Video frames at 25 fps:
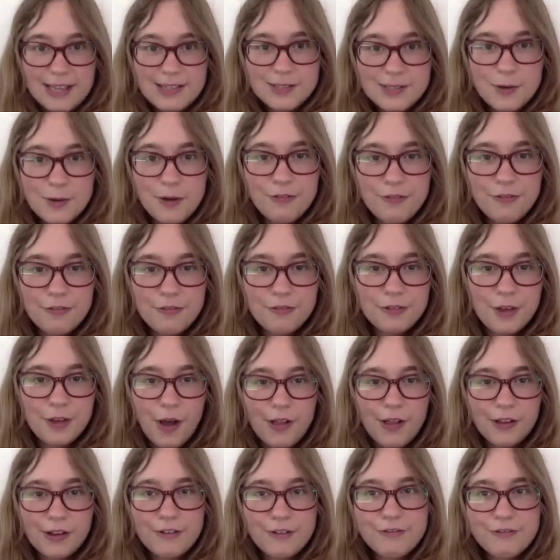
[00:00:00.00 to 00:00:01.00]
So if
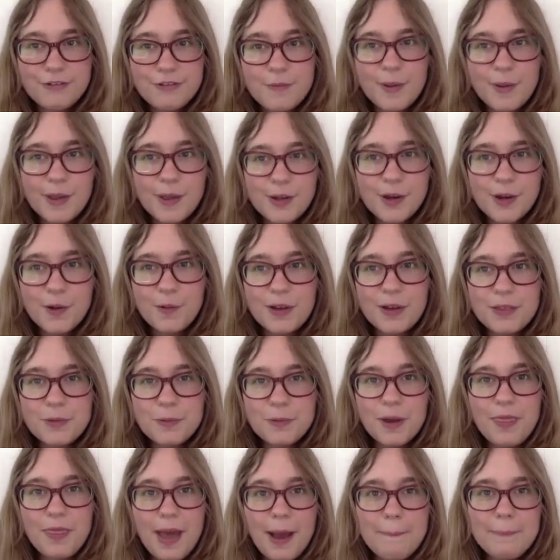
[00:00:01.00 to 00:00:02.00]
y'all aren't familiar with
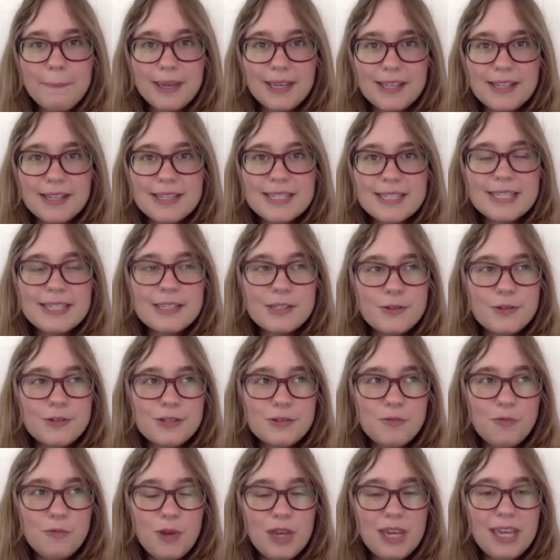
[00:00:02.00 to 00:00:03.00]
what that means,
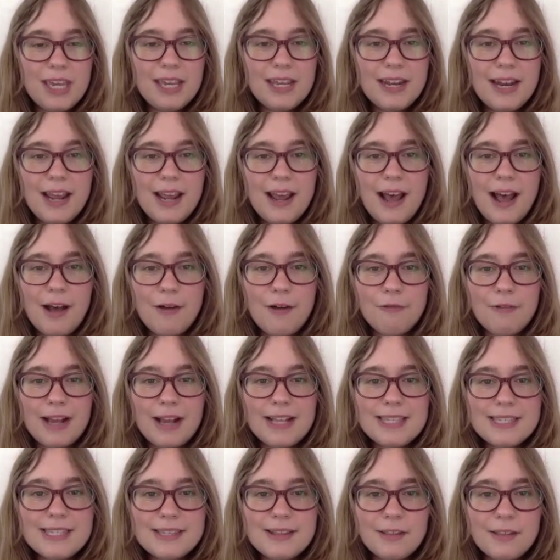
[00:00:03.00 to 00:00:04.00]
Susan Weed
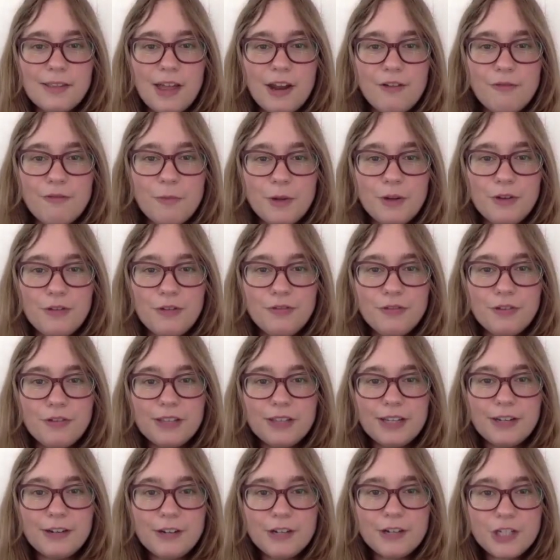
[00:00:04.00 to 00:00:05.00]
writes a lot of beautiful
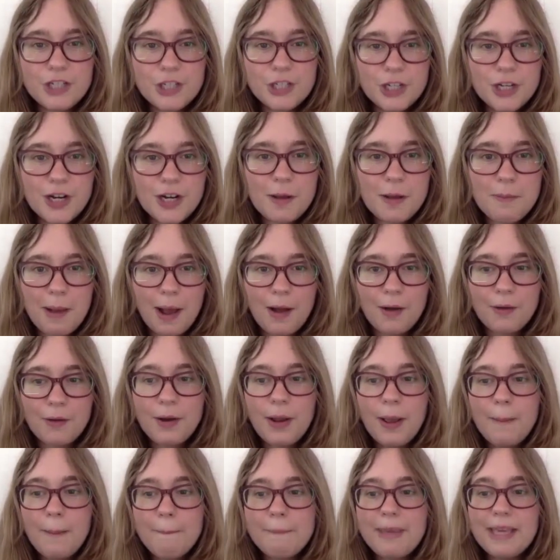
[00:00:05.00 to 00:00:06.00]
literature about
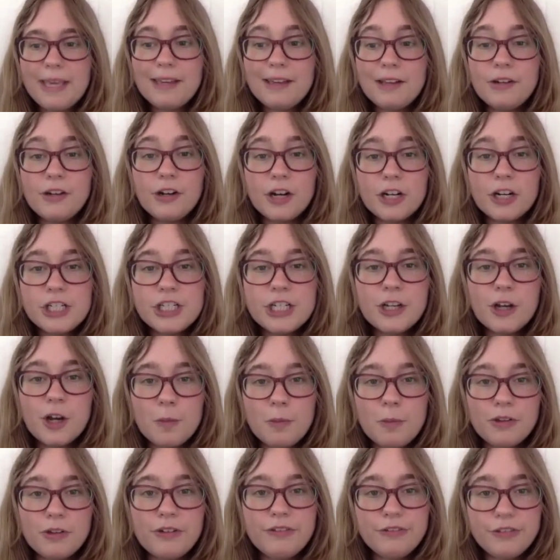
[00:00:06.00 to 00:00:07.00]
making nourishing
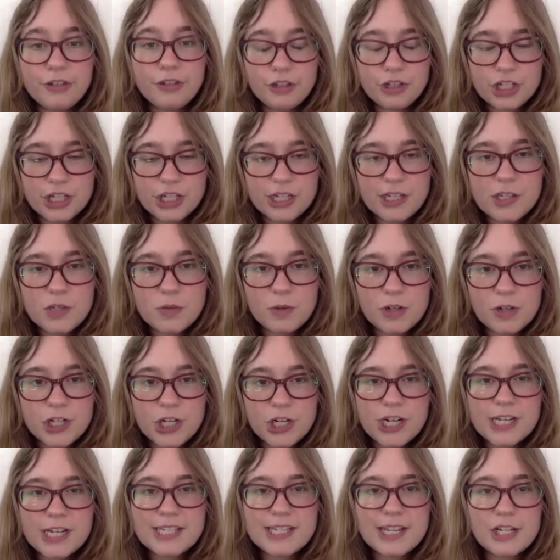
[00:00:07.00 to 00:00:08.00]
herbal infusions, which
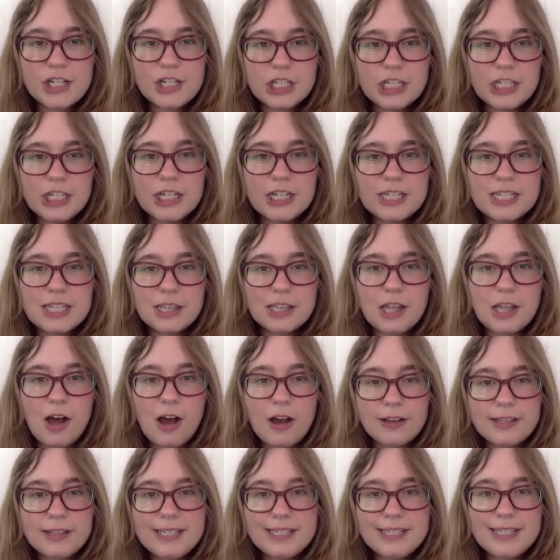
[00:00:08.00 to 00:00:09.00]
are essentially just
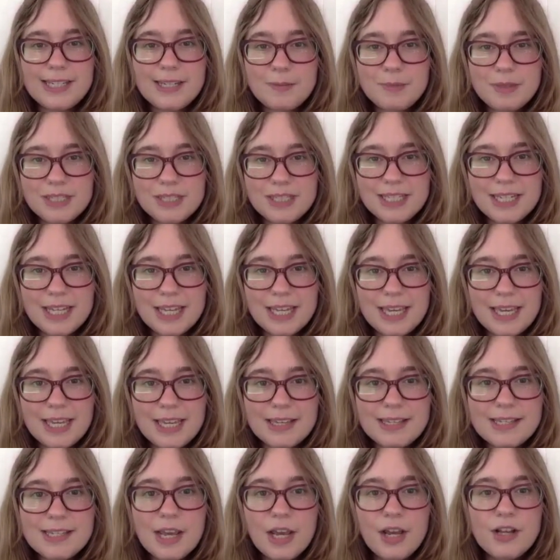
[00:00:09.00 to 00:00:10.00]
long steeped
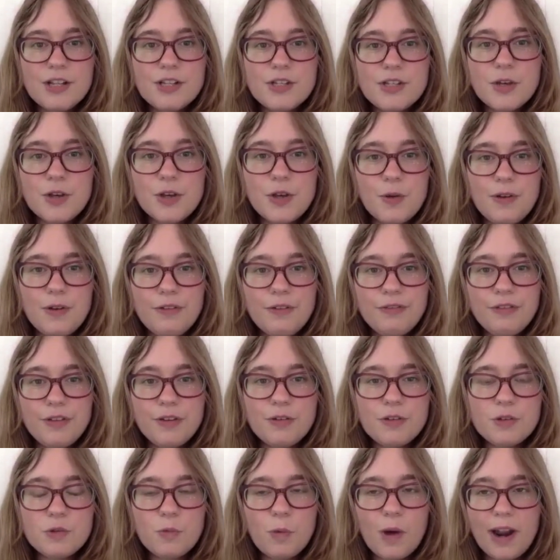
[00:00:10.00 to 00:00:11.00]
teas. So you
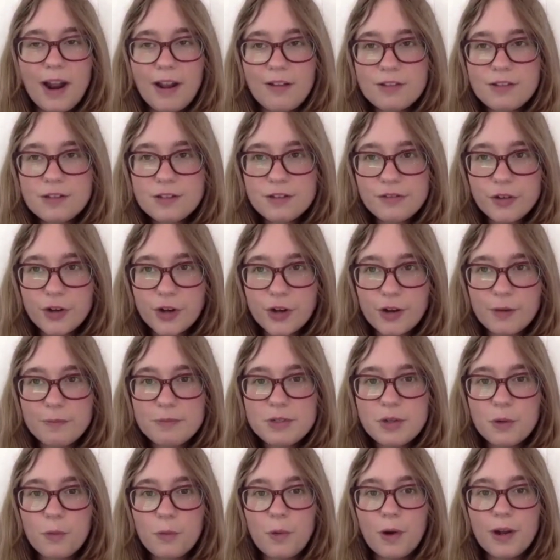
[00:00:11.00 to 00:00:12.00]
infuse 1 ounce of herb
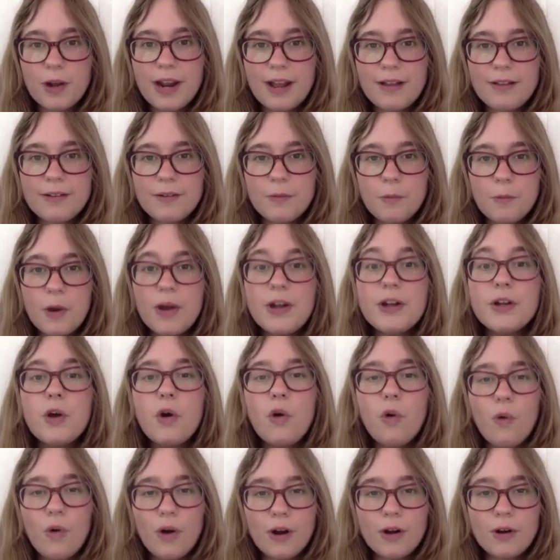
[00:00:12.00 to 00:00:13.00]
to 1
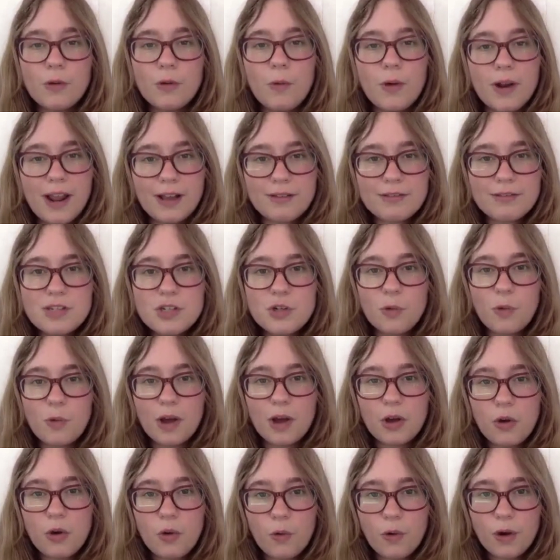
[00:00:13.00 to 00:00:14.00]
ounce to 1
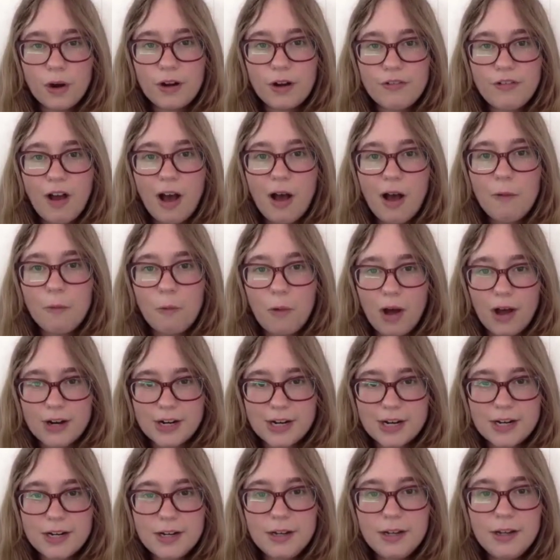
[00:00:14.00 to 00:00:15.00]
quart of hot
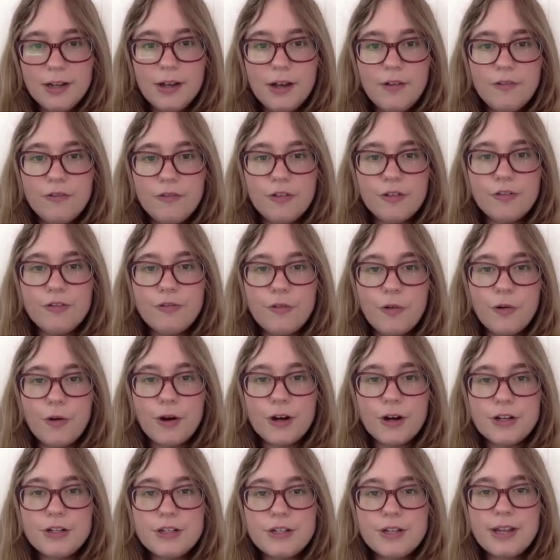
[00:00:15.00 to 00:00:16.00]
water for
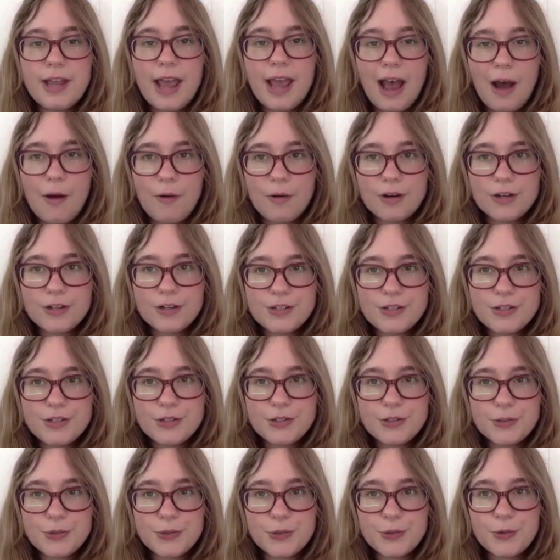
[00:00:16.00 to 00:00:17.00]
4 hours
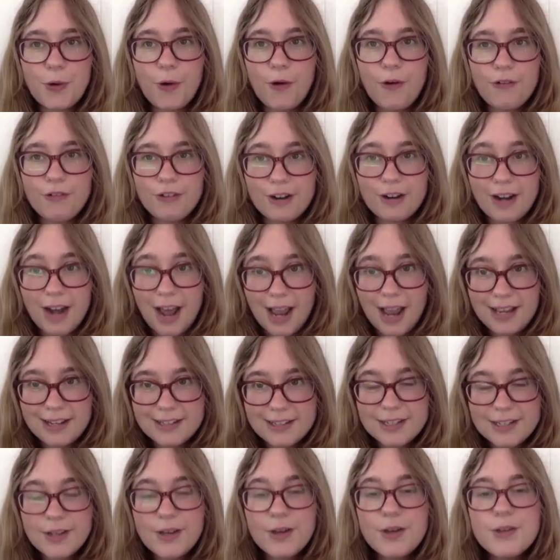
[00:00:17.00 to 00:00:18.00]
to overnight.
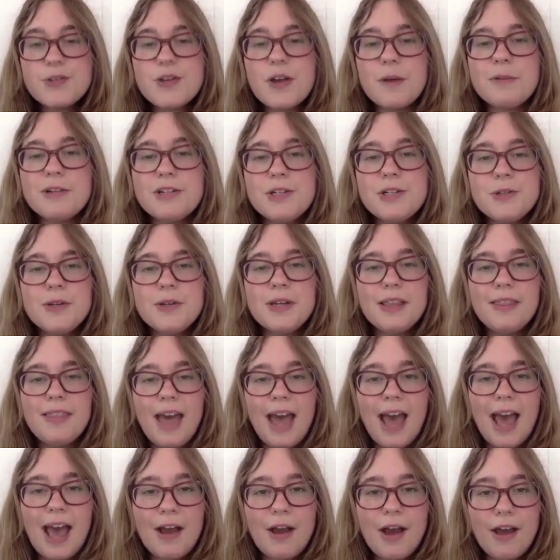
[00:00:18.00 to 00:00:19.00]
So I've been doing
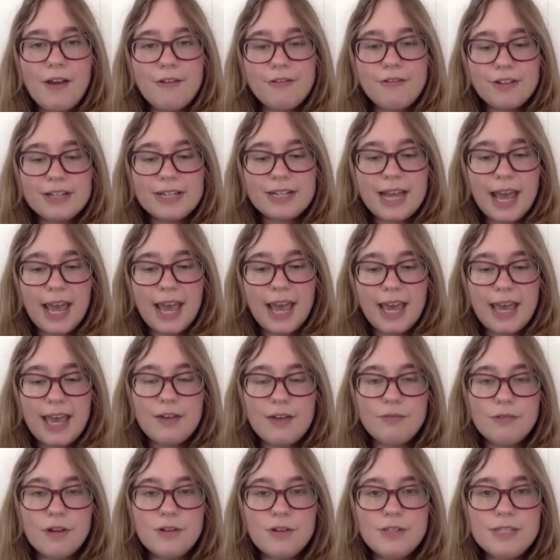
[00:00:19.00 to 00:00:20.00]
that every day
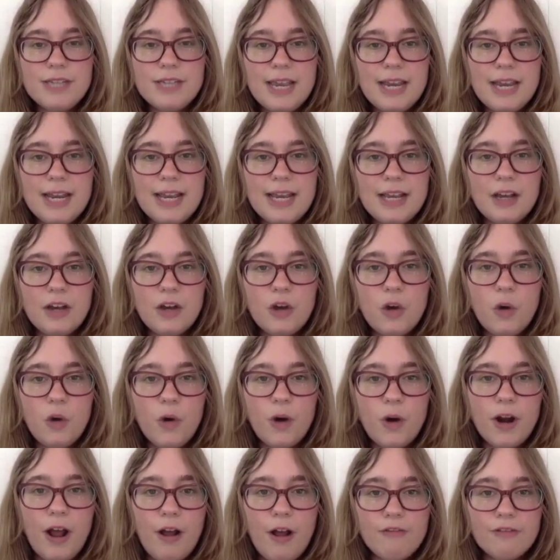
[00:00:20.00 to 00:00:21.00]
and rotating a
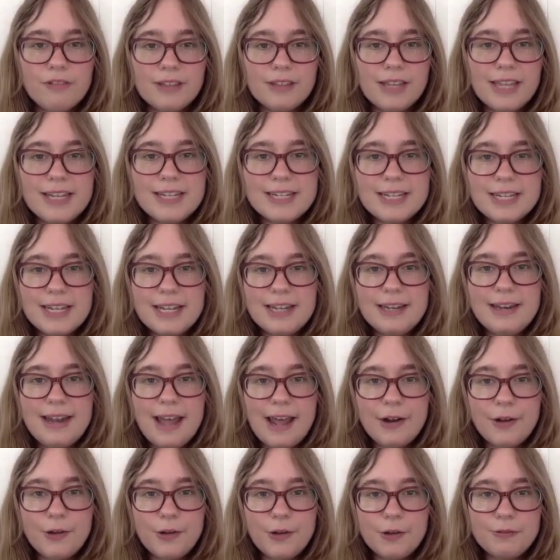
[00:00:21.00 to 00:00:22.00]
quart of linden,
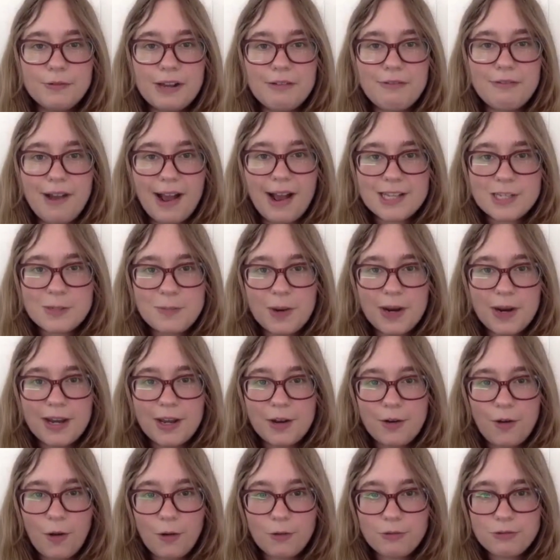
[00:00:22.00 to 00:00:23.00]
nettle, red raspberry,
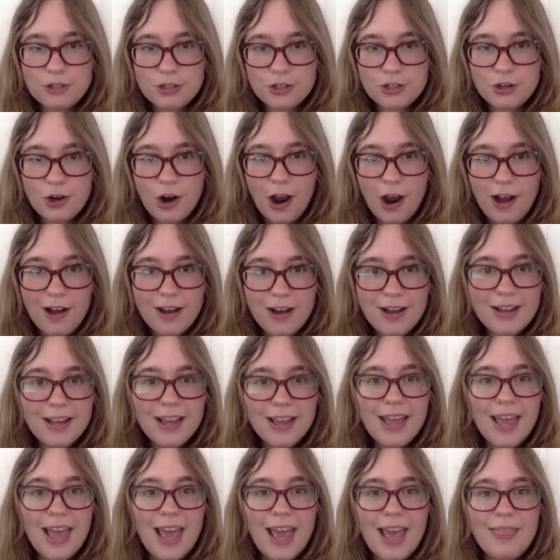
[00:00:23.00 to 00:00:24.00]
and oat straw.
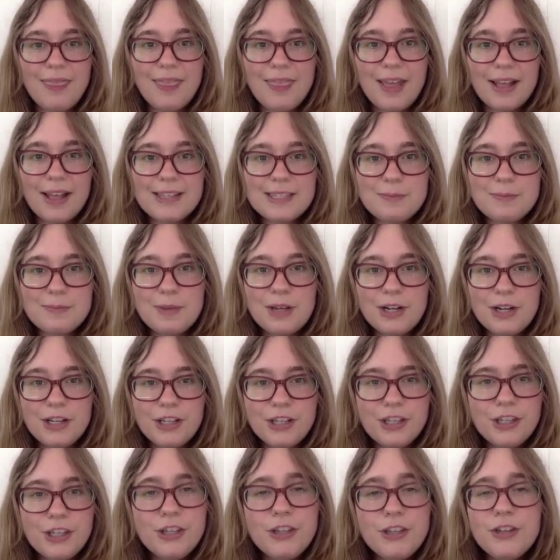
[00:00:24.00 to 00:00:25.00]
And that's made a
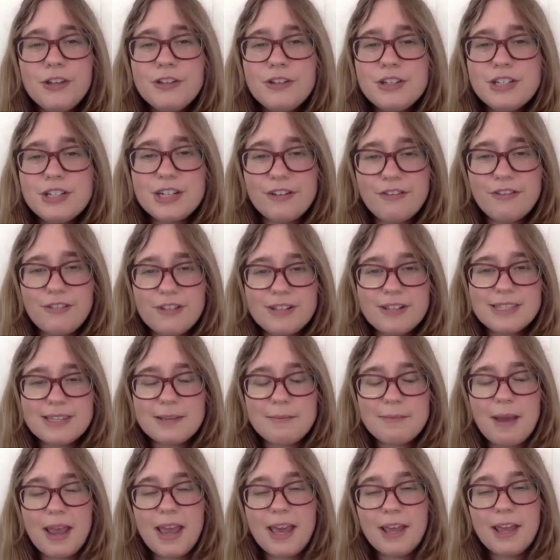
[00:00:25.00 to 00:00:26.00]
huge difference in
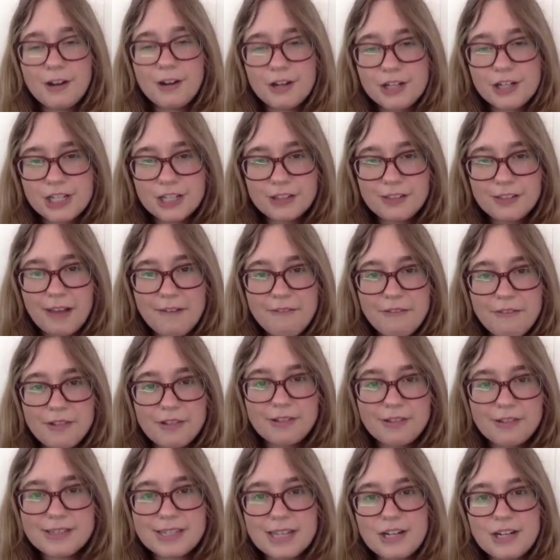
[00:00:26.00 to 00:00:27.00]
my energy
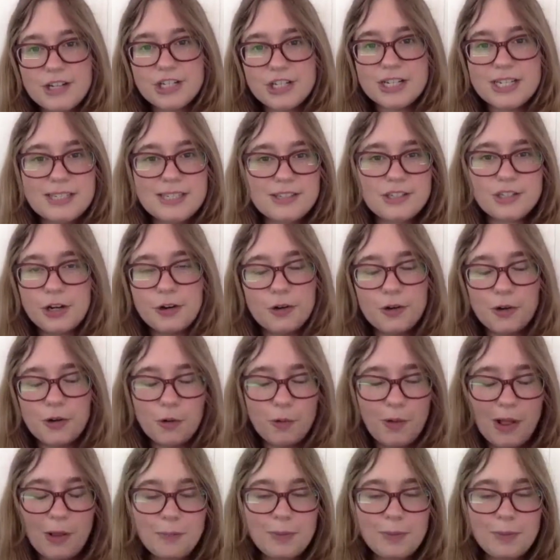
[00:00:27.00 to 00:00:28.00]
levels and just
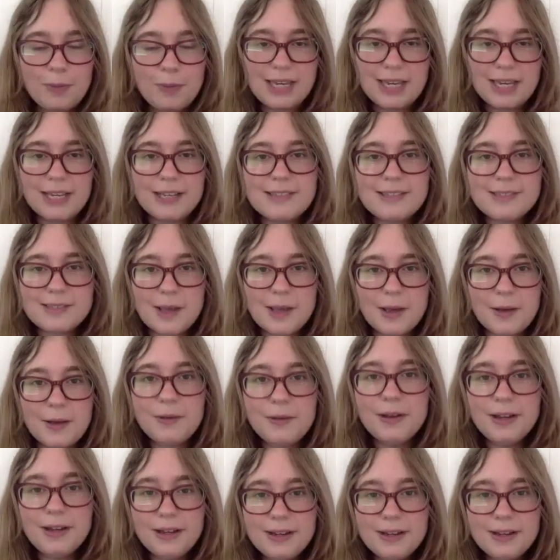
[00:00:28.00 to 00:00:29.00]
general well-being. So I'm
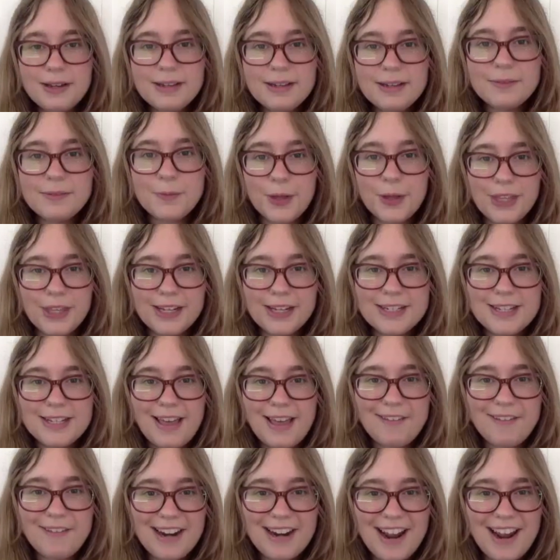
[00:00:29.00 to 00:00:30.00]
really into
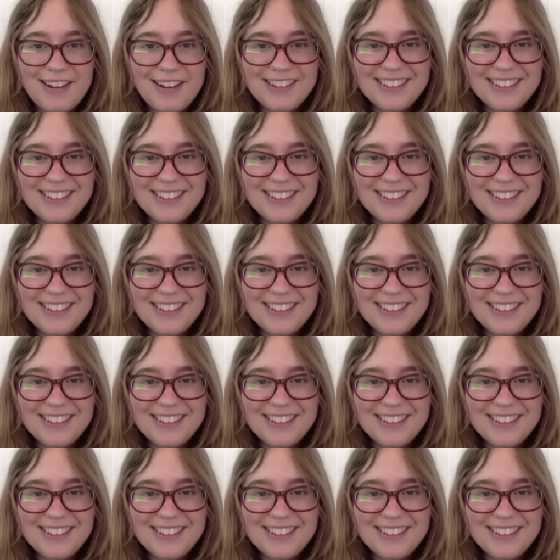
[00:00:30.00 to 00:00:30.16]
that right now.